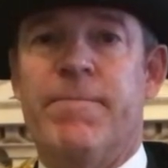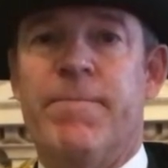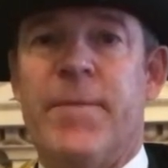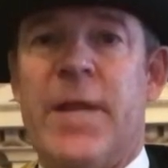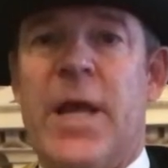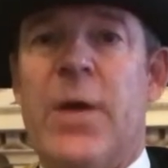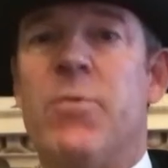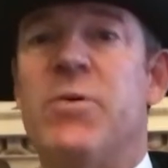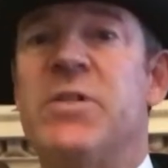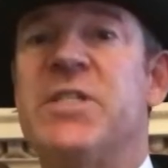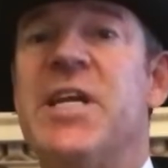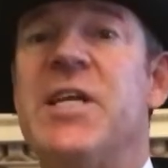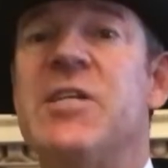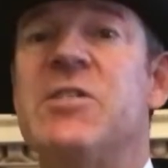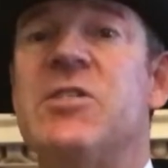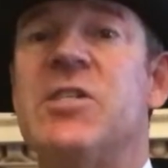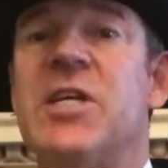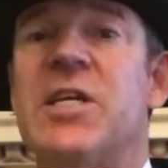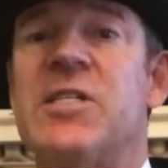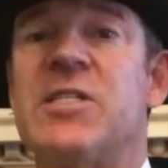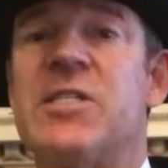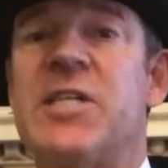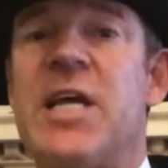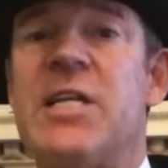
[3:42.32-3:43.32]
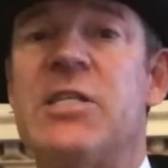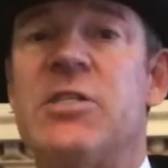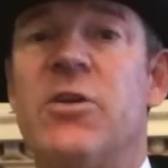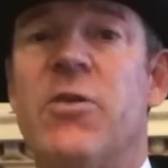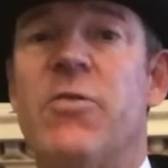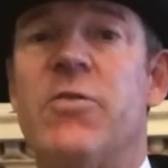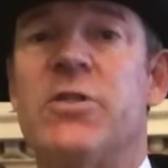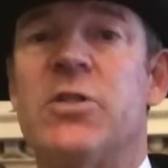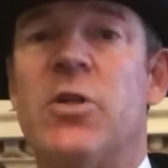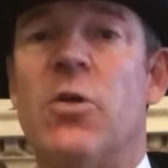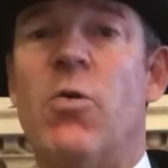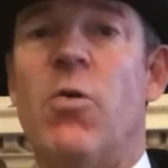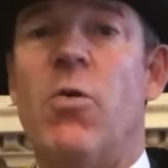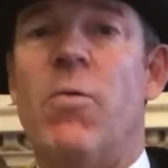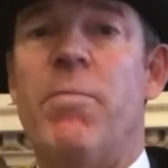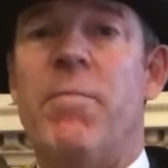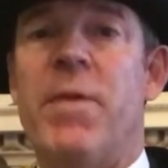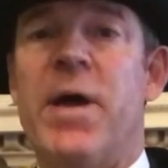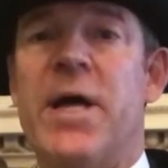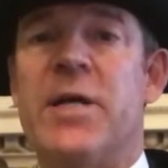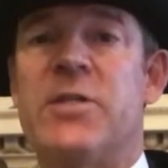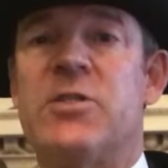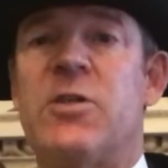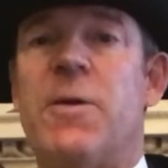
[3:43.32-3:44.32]
It was his successor as Lord
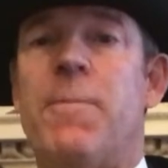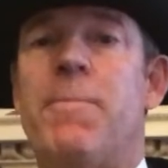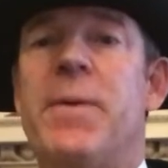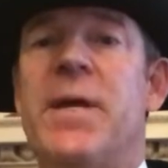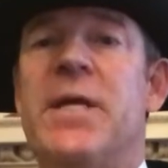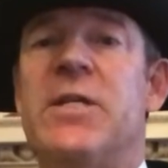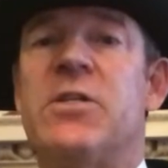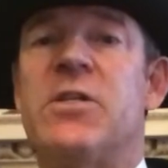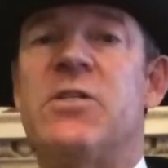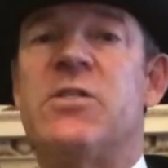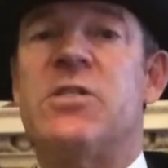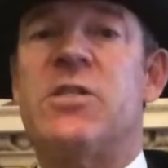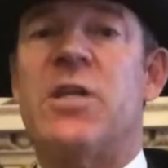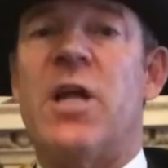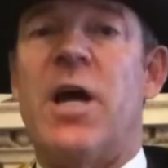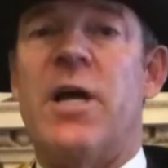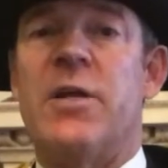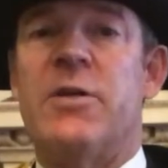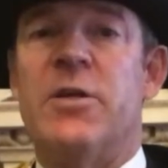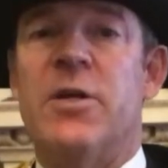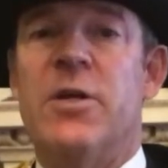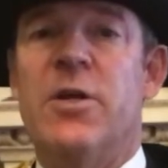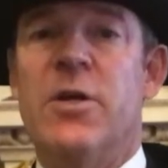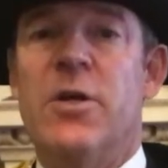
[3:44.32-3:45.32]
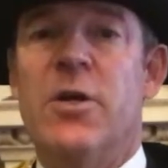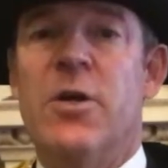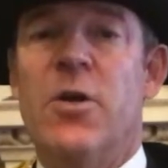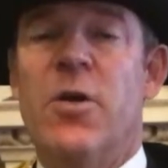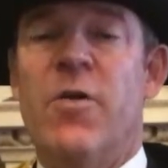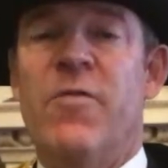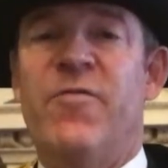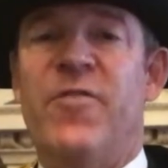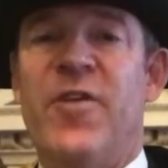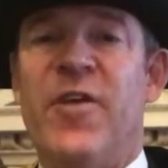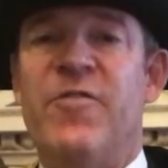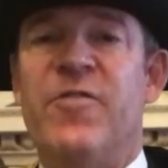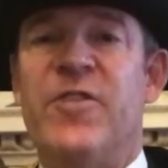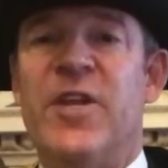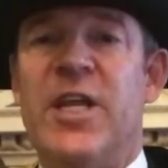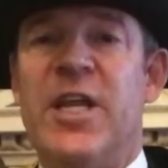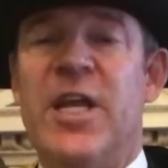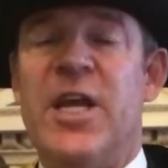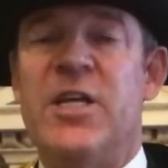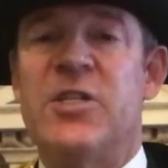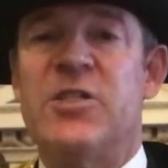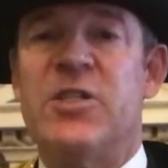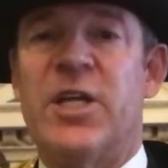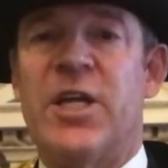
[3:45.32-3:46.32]
Mayor, Sir Peter Studd, who 50
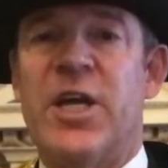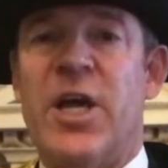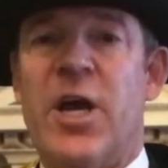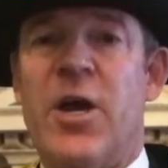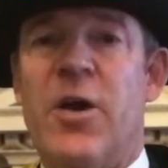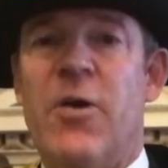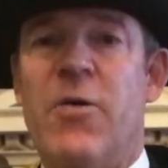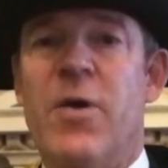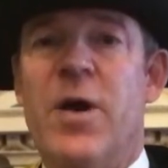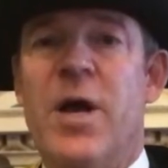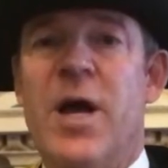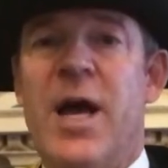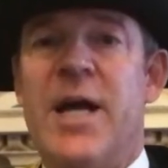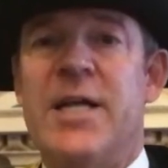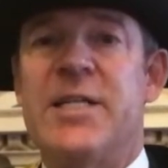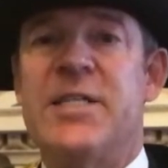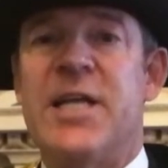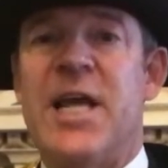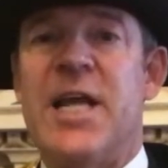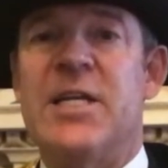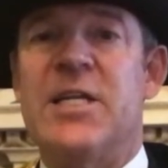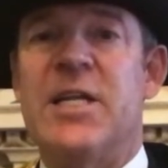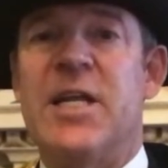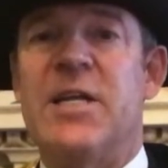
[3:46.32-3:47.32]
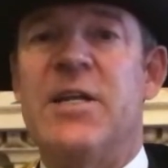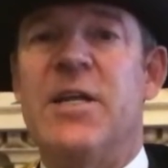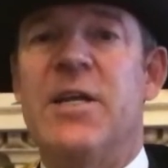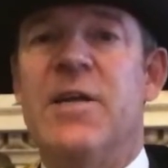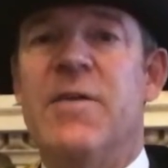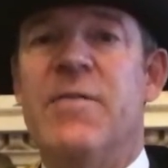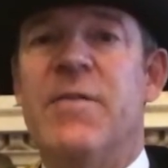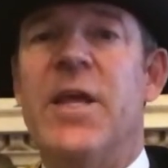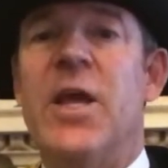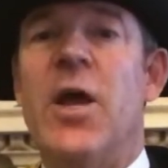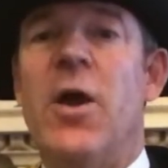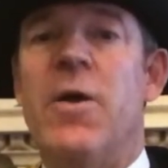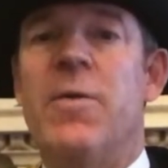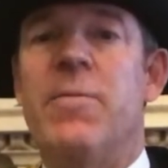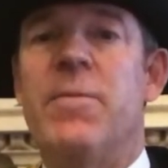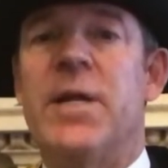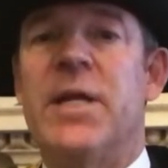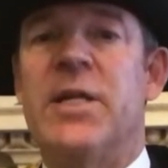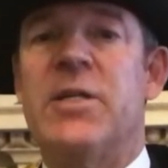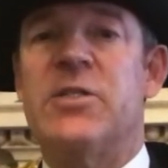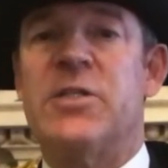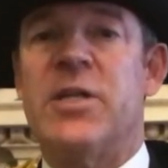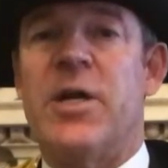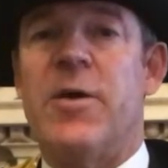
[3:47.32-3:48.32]
years ago attended the
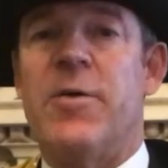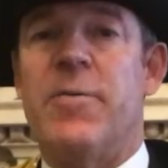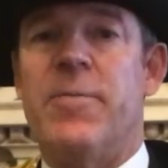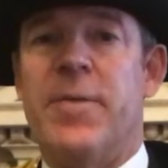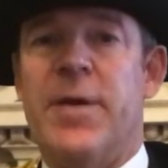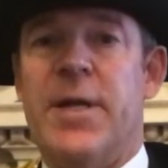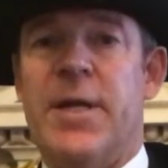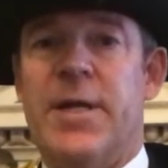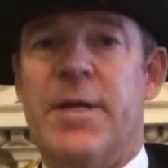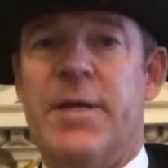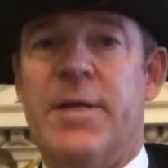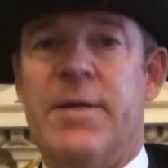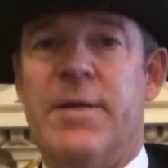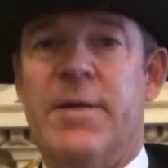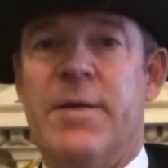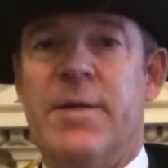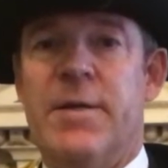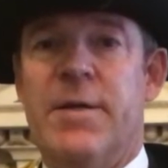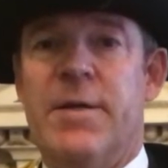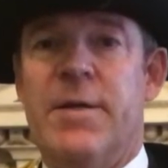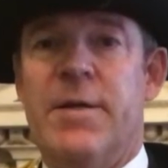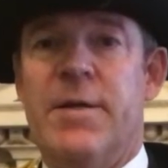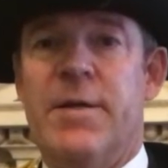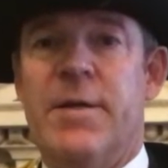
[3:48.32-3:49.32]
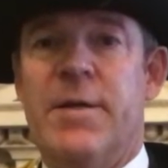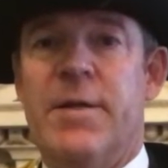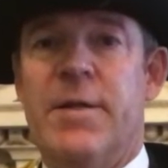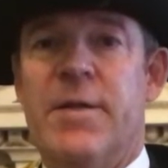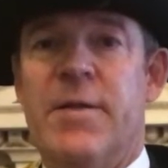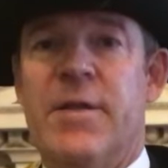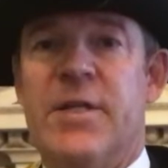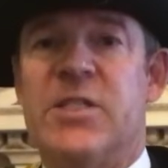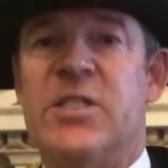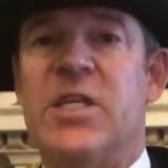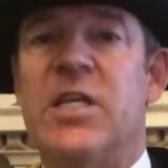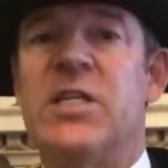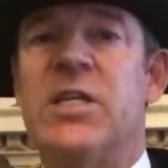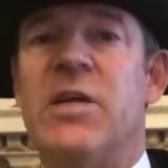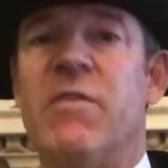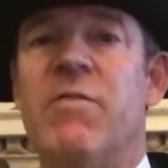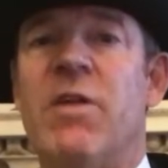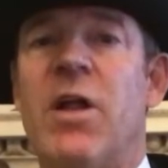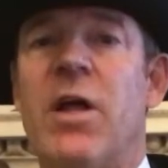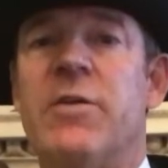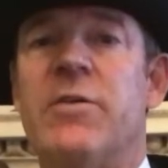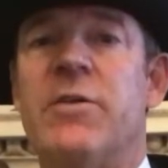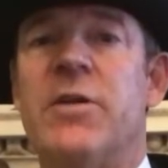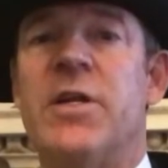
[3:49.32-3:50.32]
opening ceremony. The City of
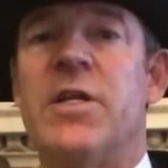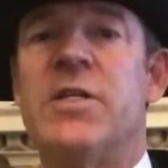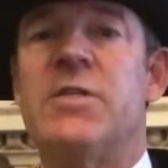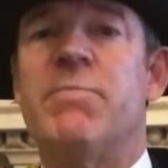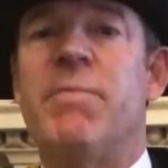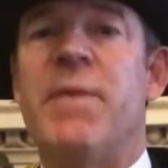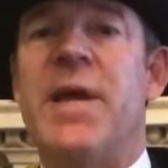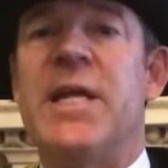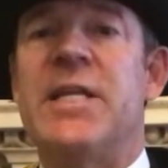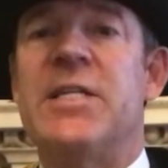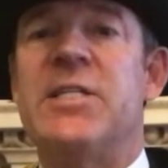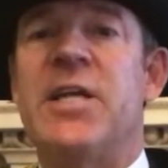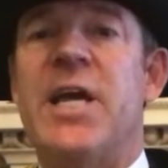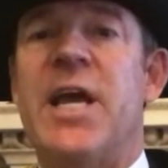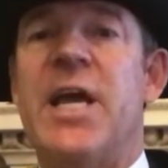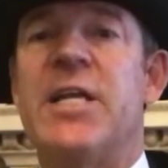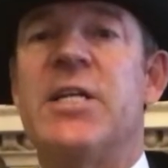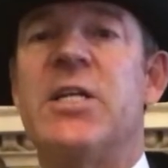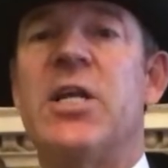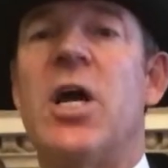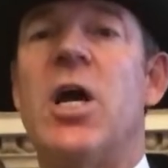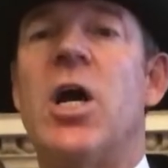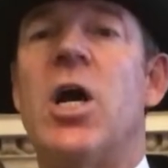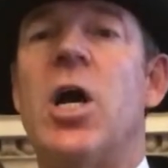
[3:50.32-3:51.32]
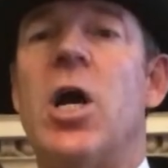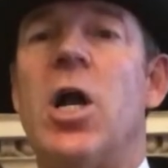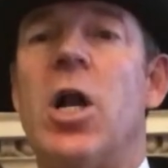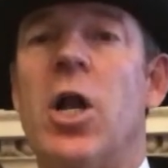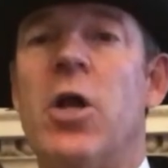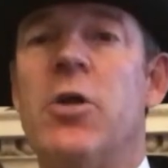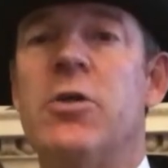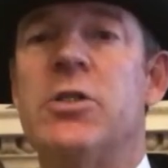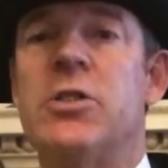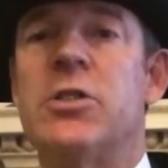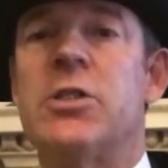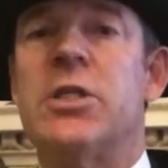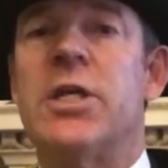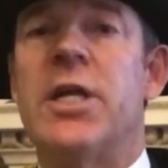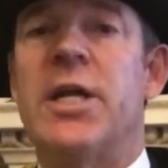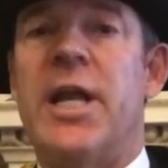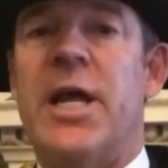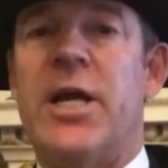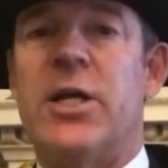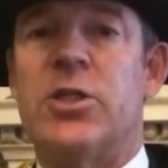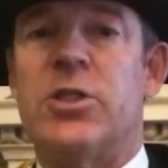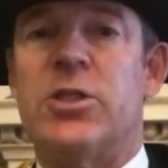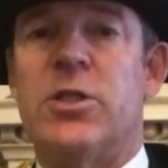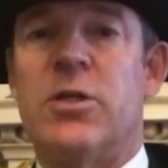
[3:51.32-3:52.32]
London has maintained a close
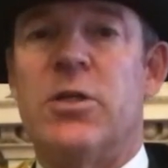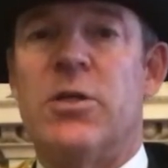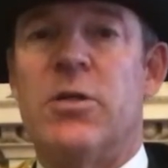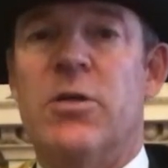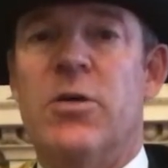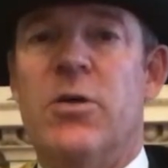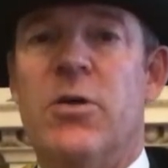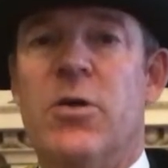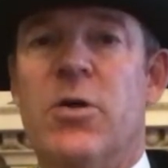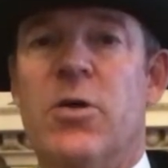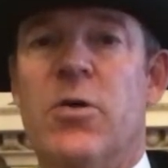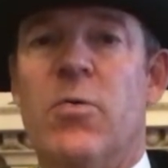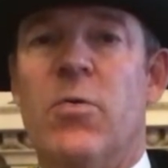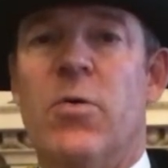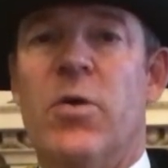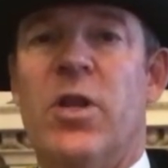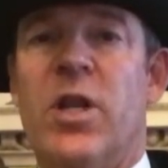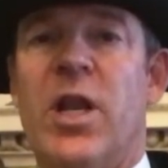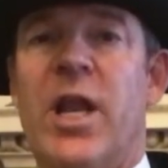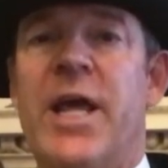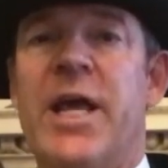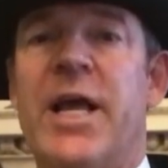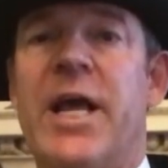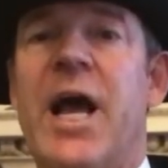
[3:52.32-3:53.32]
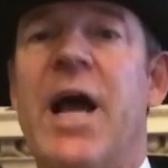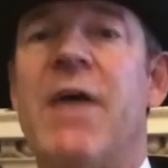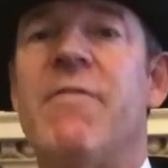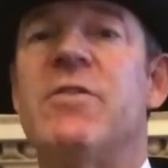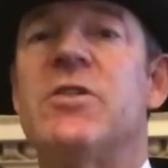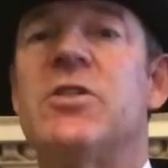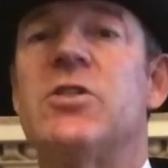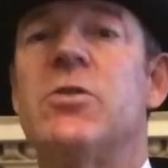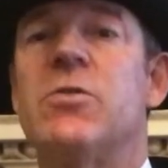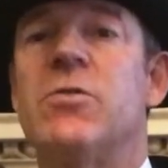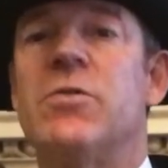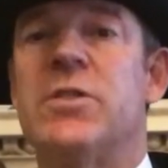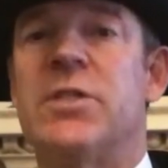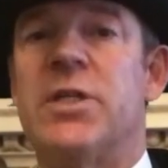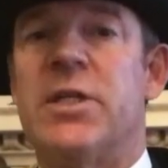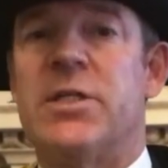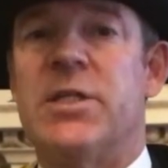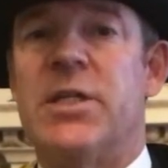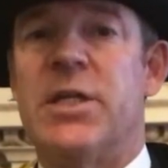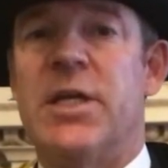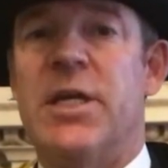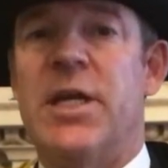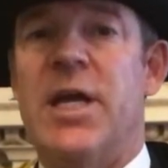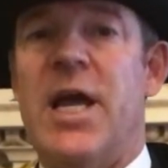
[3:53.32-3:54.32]
connection with Lake Havasu
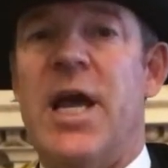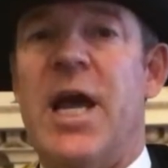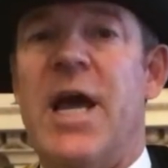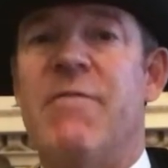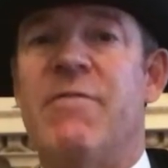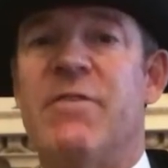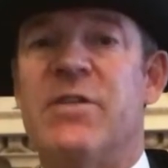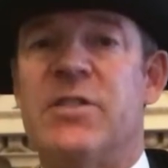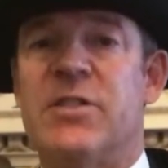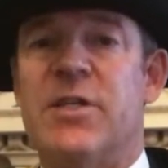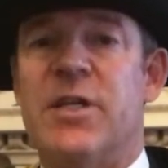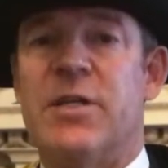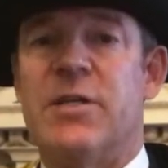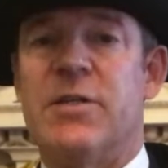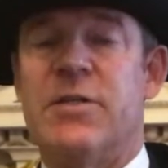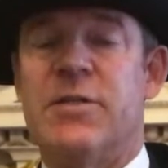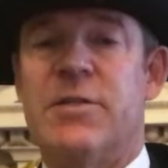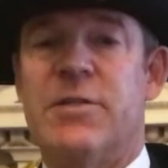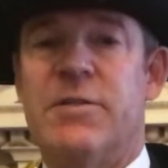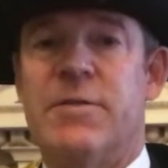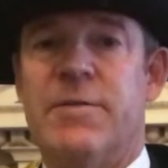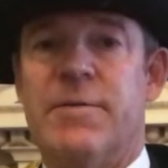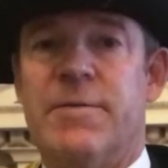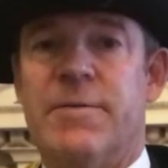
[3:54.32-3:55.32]
City ever since.